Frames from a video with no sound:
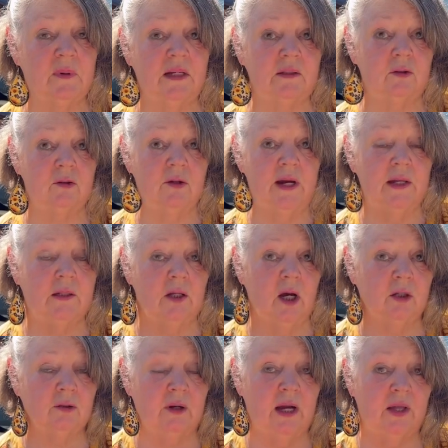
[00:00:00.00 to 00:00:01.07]
little
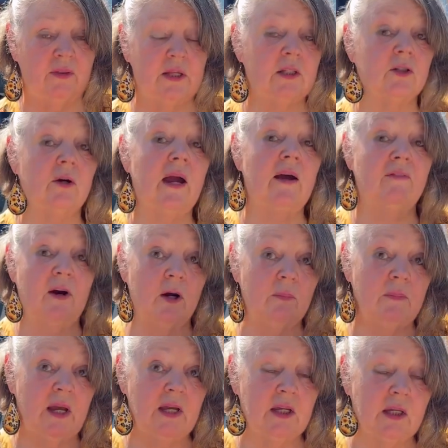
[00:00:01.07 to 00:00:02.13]
granddaughter out of this, or have her
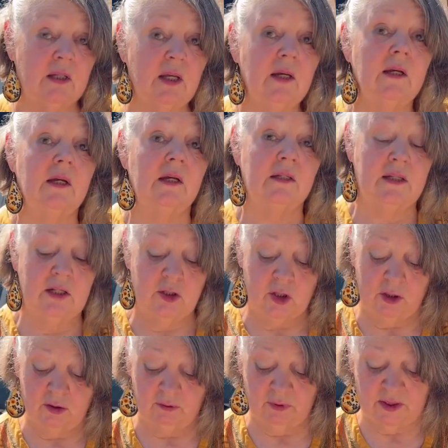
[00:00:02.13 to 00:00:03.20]
make it, teach her
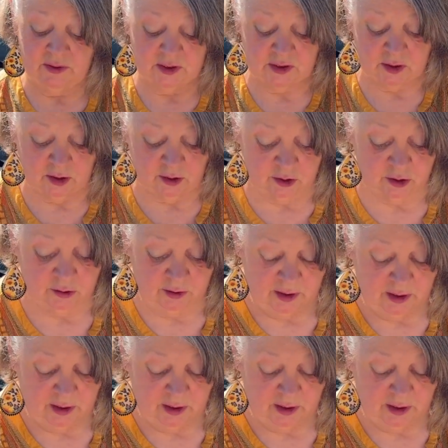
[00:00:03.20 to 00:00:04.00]
to run the serger.